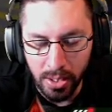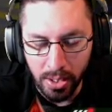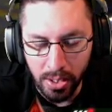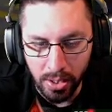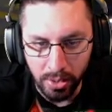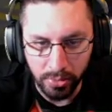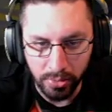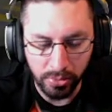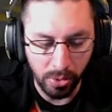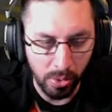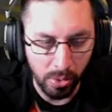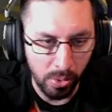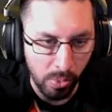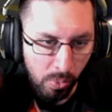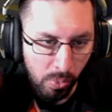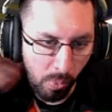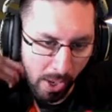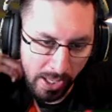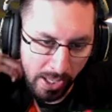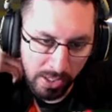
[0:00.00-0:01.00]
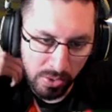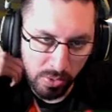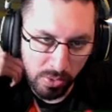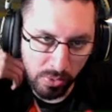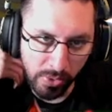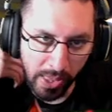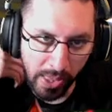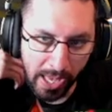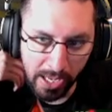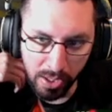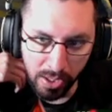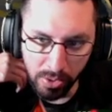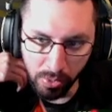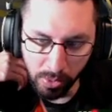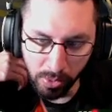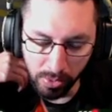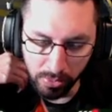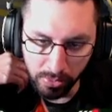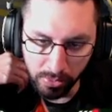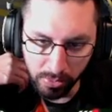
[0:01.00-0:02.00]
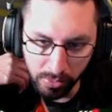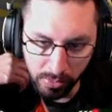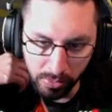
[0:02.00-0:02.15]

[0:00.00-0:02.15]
So why didn't you use the hangar doors?